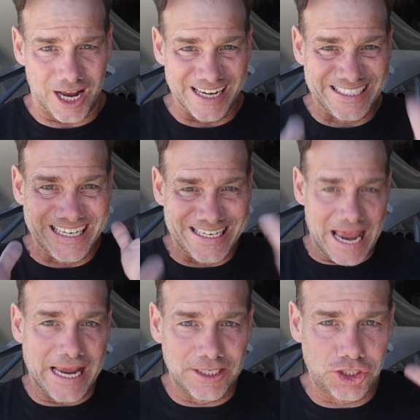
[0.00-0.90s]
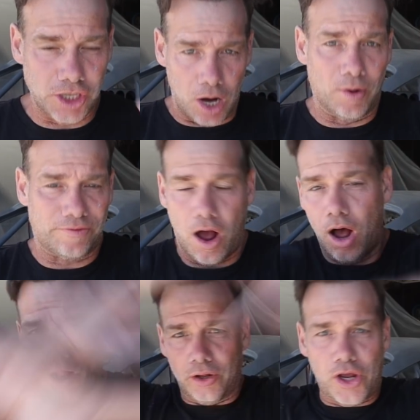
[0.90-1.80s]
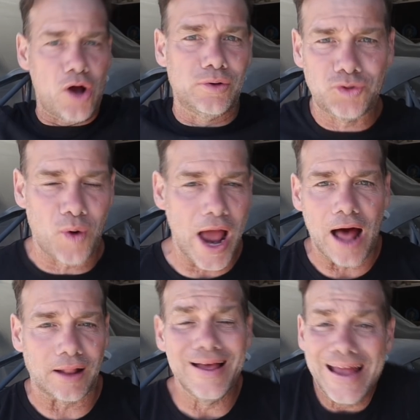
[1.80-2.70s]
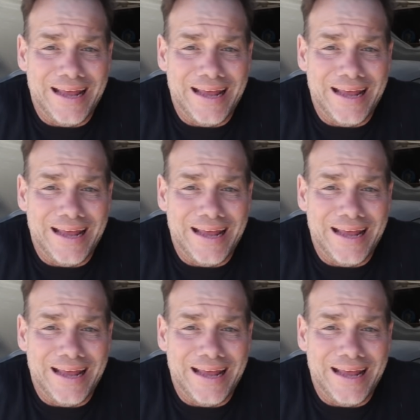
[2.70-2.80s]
On today's show, if all goes well,